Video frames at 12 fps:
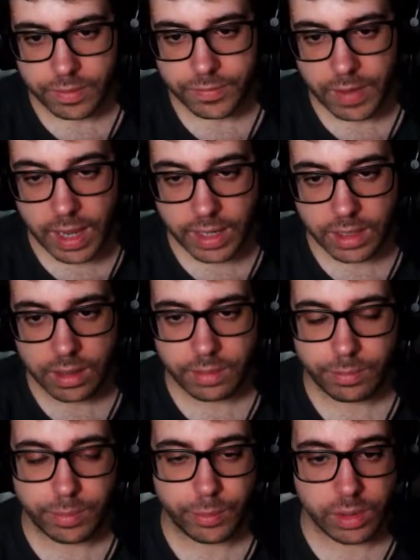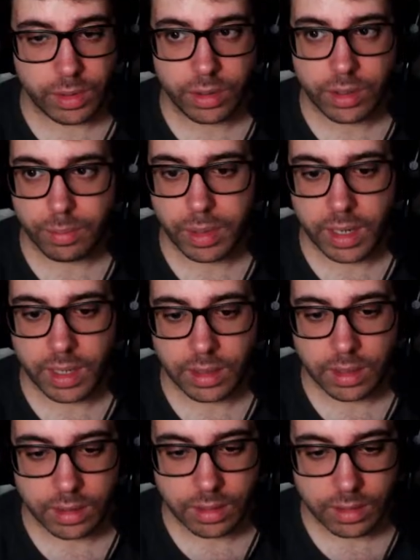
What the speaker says: Fine, I will not complain.